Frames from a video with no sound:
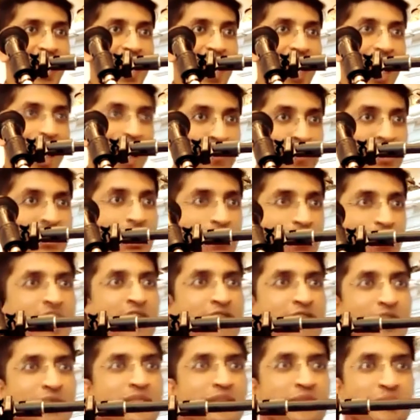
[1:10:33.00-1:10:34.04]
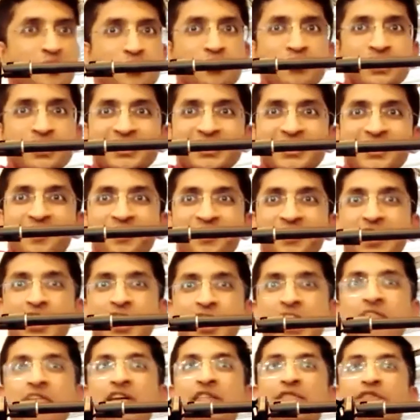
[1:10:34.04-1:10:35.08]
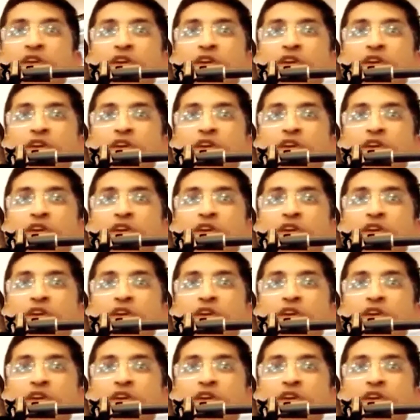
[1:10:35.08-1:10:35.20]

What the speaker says: had been away from the movement. Even